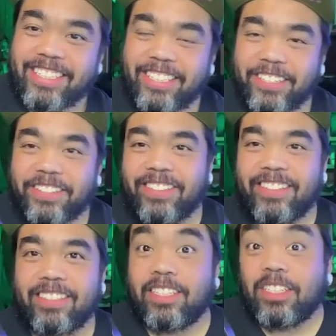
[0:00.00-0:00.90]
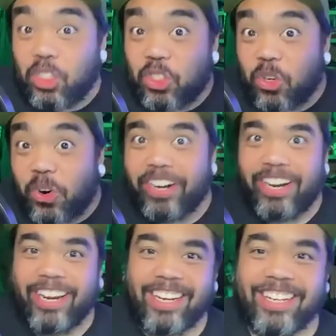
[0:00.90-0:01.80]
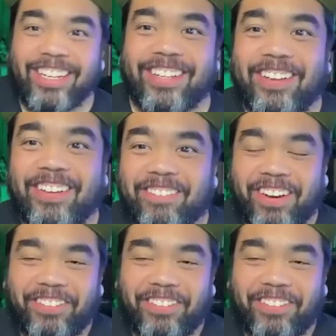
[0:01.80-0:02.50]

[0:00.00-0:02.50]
you know. Sorry, but